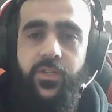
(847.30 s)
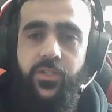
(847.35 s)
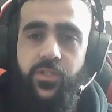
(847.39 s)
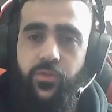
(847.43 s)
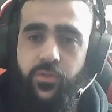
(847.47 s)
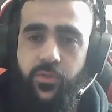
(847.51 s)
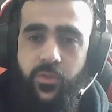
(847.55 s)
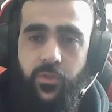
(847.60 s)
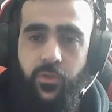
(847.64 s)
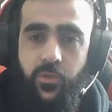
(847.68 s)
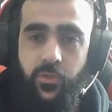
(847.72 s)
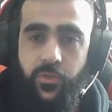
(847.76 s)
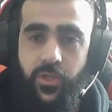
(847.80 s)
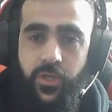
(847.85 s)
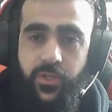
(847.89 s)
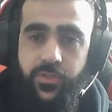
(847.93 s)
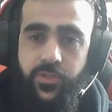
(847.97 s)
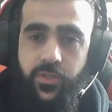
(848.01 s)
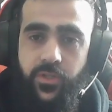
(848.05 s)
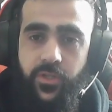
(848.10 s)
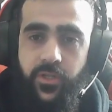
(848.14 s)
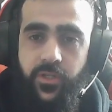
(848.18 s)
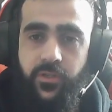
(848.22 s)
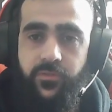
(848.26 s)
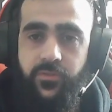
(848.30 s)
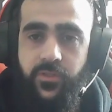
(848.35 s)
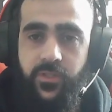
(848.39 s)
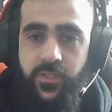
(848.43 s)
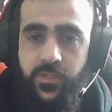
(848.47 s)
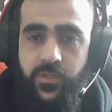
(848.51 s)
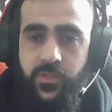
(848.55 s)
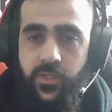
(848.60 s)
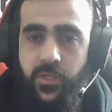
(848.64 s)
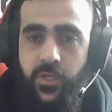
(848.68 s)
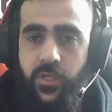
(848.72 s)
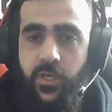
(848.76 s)
you to hold on to your
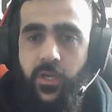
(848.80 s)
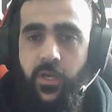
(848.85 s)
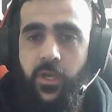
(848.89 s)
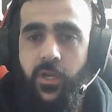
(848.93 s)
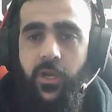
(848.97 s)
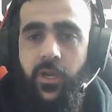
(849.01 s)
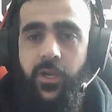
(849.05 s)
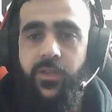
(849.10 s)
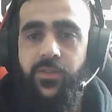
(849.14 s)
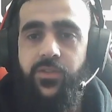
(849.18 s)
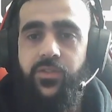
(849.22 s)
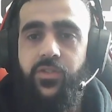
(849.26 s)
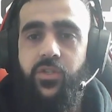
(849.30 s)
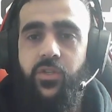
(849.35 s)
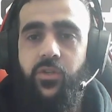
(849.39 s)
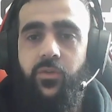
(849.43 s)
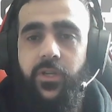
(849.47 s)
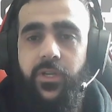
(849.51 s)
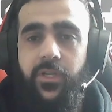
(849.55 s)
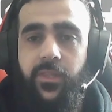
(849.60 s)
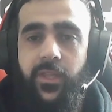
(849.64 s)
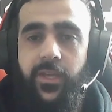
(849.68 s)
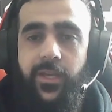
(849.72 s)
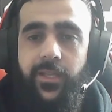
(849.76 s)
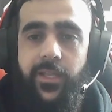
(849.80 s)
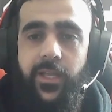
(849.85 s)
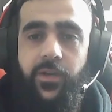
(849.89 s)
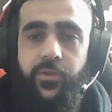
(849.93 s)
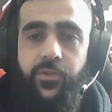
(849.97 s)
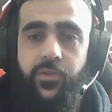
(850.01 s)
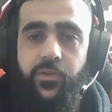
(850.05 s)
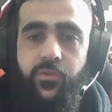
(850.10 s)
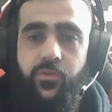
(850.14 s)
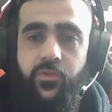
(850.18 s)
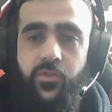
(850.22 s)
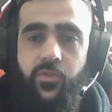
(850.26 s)
NFTs, and so like they allow
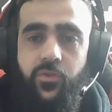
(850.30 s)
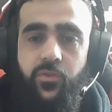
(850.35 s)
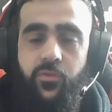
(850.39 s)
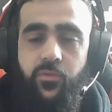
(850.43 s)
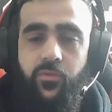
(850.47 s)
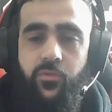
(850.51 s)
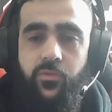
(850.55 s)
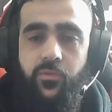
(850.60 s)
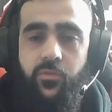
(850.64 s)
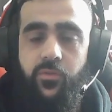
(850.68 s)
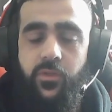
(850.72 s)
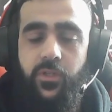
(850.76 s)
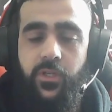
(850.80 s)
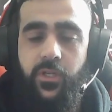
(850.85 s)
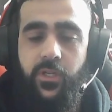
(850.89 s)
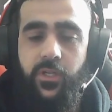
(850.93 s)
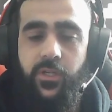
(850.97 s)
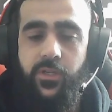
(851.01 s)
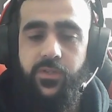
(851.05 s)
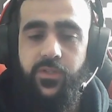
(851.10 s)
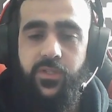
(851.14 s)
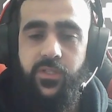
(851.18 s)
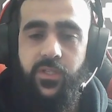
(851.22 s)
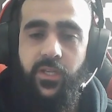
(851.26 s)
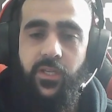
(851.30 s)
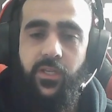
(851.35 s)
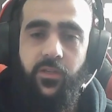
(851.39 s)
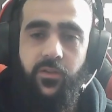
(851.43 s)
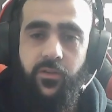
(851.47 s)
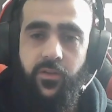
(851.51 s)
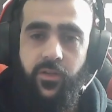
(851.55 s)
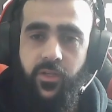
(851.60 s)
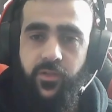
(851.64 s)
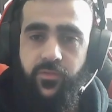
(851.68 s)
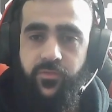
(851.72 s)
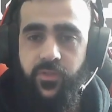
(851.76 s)
you to stake
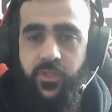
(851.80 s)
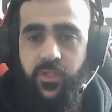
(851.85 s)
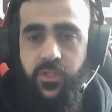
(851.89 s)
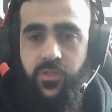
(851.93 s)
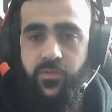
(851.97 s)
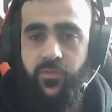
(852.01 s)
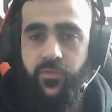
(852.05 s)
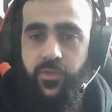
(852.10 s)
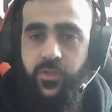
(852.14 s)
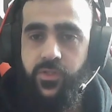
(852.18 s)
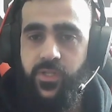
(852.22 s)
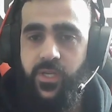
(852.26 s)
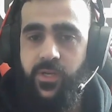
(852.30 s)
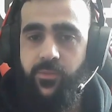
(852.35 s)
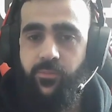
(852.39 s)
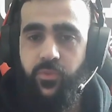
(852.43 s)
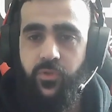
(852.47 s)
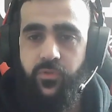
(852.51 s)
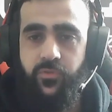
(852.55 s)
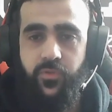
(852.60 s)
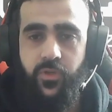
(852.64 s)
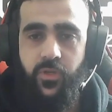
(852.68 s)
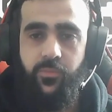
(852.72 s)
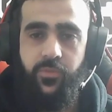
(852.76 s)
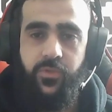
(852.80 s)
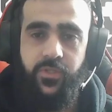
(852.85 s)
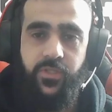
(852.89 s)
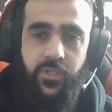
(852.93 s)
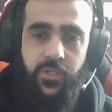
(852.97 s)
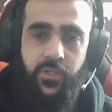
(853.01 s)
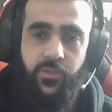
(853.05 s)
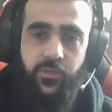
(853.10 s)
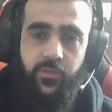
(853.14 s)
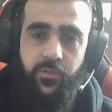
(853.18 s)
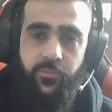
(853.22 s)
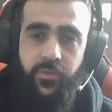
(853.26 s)
your NFTs, for example, for a
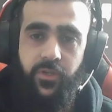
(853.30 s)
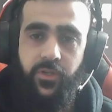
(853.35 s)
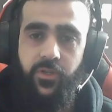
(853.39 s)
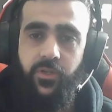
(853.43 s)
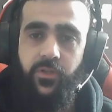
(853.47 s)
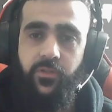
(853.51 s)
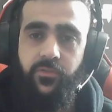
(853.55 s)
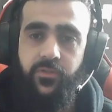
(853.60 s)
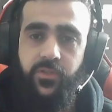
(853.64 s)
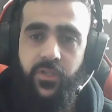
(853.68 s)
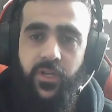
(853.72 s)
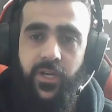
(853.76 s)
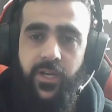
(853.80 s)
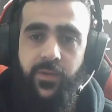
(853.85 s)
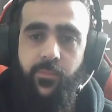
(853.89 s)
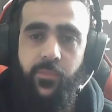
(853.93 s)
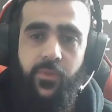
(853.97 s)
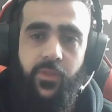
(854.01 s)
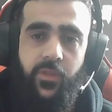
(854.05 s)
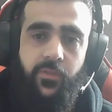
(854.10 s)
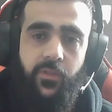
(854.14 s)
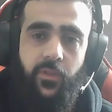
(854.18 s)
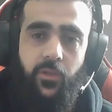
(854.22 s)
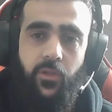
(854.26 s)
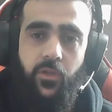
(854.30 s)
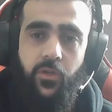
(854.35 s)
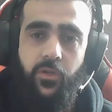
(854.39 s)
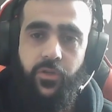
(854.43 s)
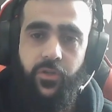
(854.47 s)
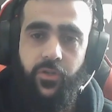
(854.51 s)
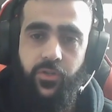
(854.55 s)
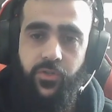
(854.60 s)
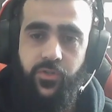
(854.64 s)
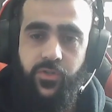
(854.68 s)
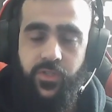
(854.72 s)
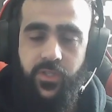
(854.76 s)
particular period of time, and then the
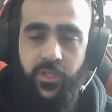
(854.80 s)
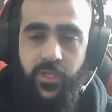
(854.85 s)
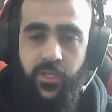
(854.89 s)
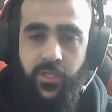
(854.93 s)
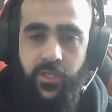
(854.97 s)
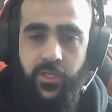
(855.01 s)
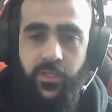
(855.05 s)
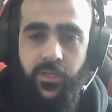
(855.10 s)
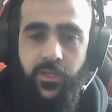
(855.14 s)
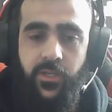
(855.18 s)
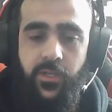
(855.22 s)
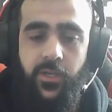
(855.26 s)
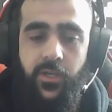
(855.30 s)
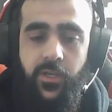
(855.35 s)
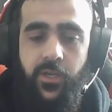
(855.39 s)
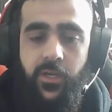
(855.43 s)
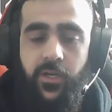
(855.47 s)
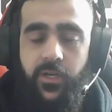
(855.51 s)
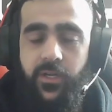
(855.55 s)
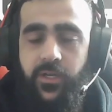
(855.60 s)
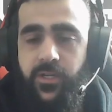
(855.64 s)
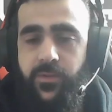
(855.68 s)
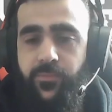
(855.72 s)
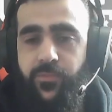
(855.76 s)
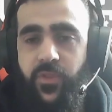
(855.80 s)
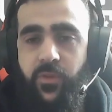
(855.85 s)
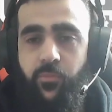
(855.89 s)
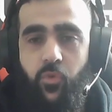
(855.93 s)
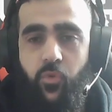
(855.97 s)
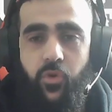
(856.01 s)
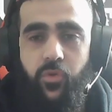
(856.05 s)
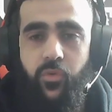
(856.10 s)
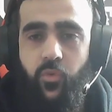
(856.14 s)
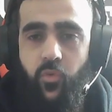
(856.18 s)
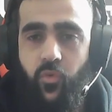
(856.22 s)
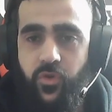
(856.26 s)
longer you stake it, the
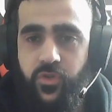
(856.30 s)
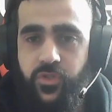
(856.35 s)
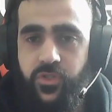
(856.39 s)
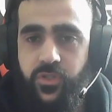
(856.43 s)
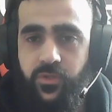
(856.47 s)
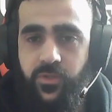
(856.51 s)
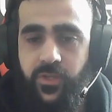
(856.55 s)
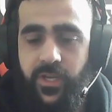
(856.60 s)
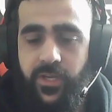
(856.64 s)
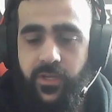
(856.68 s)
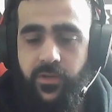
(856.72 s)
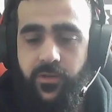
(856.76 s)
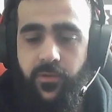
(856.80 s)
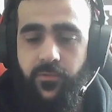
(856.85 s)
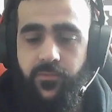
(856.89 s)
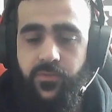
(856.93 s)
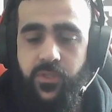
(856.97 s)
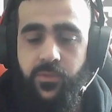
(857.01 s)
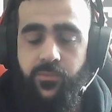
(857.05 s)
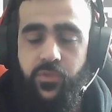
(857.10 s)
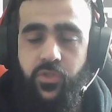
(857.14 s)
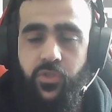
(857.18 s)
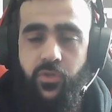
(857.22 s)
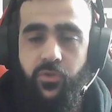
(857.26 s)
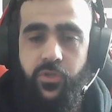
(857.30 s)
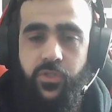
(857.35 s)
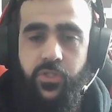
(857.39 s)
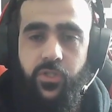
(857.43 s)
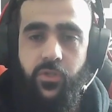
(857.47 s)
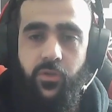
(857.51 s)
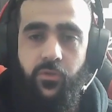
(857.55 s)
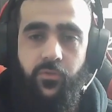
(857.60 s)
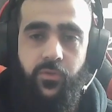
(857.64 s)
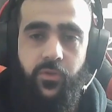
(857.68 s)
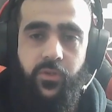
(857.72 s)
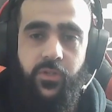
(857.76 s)
more rewards you get of some sort.
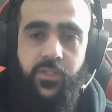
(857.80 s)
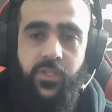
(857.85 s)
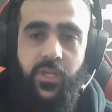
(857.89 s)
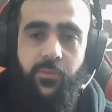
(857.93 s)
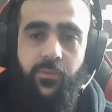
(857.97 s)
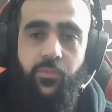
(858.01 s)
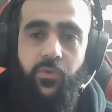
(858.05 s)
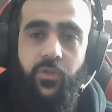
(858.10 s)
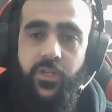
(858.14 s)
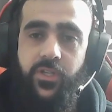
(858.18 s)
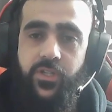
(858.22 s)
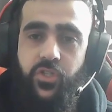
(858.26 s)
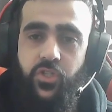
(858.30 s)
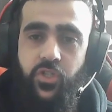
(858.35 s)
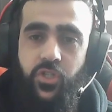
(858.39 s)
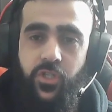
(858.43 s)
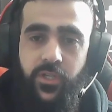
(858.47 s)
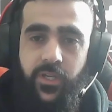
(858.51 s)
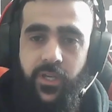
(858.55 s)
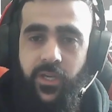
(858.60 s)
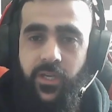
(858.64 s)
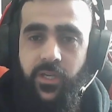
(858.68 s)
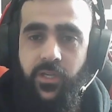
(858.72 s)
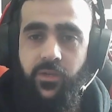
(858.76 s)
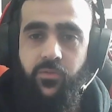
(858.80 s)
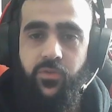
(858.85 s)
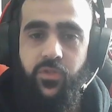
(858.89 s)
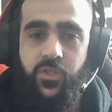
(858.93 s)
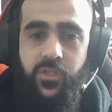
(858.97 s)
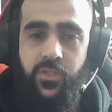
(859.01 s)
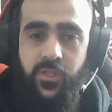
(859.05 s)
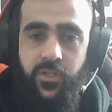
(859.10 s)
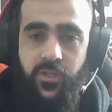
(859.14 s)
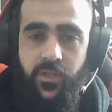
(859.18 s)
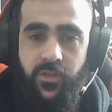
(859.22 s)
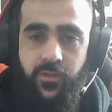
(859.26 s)
So, for example, SGK, which
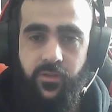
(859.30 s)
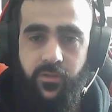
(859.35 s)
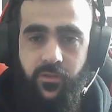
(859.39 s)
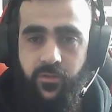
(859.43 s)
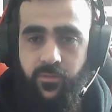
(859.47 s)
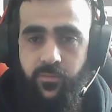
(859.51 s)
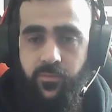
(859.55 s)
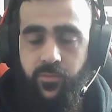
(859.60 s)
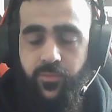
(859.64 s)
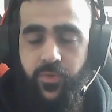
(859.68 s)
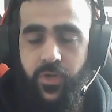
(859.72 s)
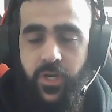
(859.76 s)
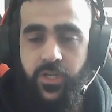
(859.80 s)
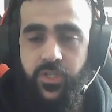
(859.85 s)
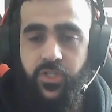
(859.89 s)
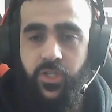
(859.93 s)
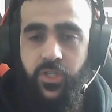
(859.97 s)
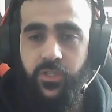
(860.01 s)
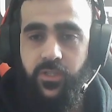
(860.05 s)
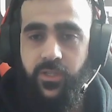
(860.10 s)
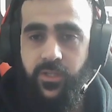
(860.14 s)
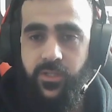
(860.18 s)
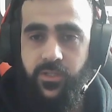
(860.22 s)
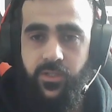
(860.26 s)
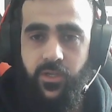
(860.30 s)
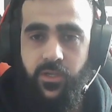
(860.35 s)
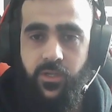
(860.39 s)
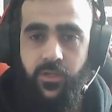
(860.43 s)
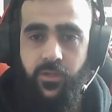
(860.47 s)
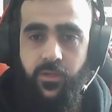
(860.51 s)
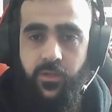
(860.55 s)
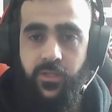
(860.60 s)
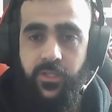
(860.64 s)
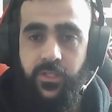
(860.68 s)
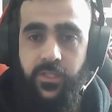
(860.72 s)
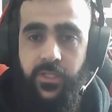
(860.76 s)
is another project that is
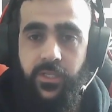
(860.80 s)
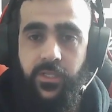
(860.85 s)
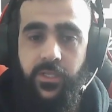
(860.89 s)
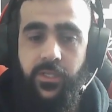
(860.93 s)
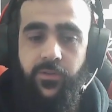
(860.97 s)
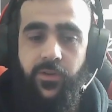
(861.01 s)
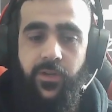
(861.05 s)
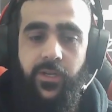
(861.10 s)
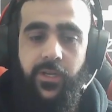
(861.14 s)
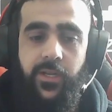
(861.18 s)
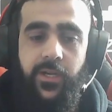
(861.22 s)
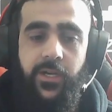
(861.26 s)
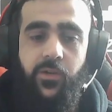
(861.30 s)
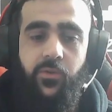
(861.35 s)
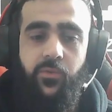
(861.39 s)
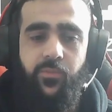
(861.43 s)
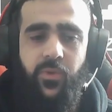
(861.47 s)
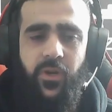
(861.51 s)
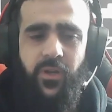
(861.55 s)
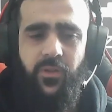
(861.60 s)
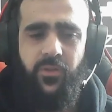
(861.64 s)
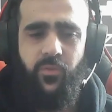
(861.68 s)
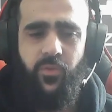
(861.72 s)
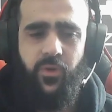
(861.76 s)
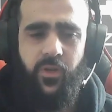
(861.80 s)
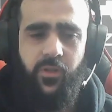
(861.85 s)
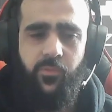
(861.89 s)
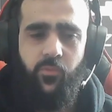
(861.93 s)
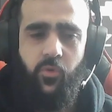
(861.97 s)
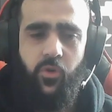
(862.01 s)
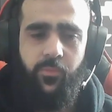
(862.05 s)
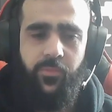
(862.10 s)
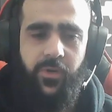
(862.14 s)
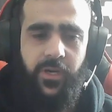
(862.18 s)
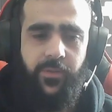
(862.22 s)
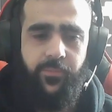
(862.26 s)
on Kadena right now, probably one of the
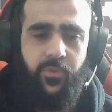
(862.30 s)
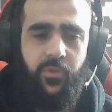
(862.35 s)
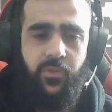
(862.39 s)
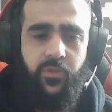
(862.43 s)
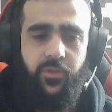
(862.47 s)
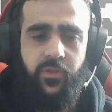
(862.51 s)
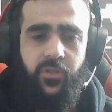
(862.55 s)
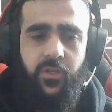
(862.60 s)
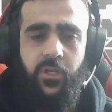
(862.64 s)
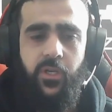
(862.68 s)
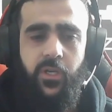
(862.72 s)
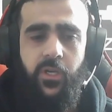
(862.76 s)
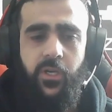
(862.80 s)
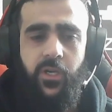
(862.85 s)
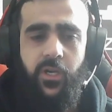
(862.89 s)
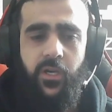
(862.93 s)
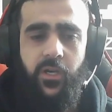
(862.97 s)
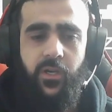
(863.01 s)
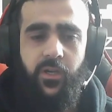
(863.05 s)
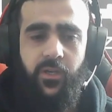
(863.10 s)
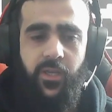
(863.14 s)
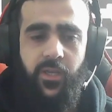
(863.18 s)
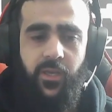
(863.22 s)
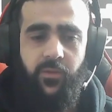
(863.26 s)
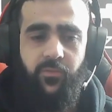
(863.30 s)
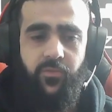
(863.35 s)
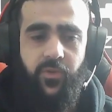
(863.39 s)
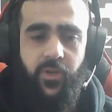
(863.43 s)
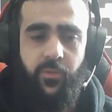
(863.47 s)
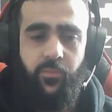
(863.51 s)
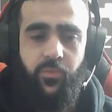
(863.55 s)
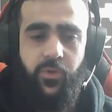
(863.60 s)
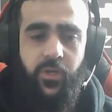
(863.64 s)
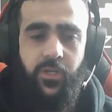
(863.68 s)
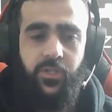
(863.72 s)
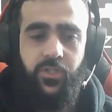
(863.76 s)
more popular
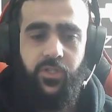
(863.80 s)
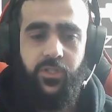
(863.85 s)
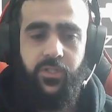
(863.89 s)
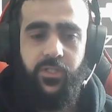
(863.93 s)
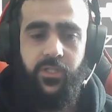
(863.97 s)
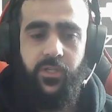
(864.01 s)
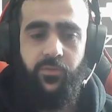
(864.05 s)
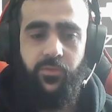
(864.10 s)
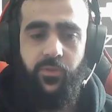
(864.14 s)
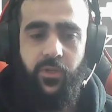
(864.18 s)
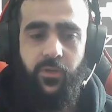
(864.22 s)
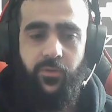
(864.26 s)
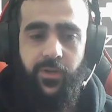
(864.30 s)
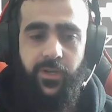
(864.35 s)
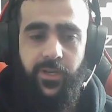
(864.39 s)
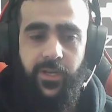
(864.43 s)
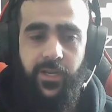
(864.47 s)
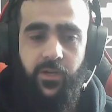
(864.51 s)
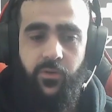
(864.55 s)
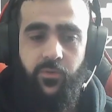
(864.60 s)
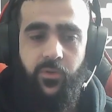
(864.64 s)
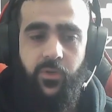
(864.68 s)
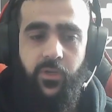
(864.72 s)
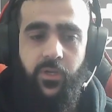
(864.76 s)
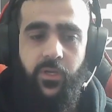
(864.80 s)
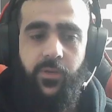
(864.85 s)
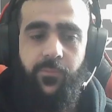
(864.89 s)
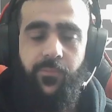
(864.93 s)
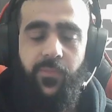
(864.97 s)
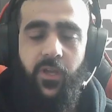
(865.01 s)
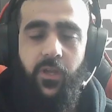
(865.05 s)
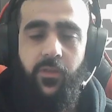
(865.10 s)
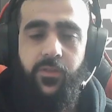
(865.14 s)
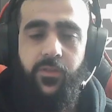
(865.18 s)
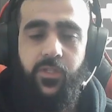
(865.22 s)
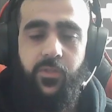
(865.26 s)
GameFi projects out there right now
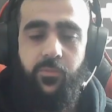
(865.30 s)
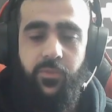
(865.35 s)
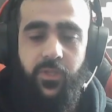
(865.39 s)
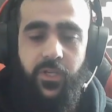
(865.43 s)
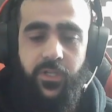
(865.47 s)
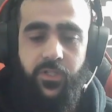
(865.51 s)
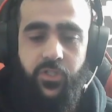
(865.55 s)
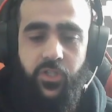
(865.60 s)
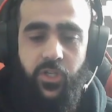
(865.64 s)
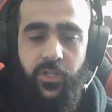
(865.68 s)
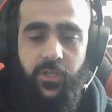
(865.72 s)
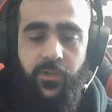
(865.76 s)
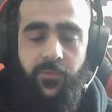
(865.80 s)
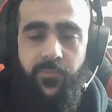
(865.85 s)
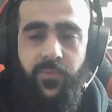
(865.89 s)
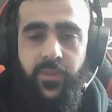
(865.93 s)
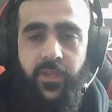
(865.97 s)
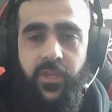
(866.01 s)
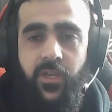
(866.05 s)
on this blockchain.